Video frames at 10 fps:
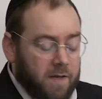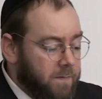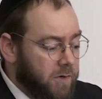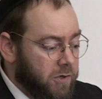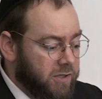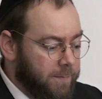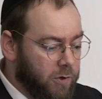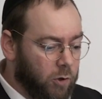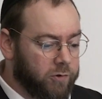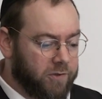your
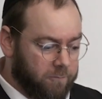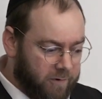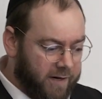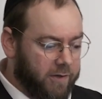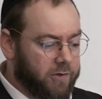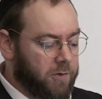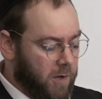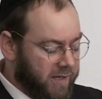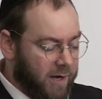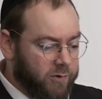typical regular
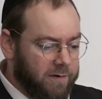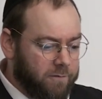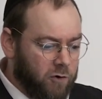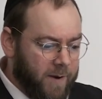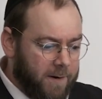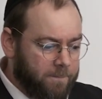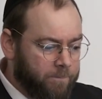accounting format.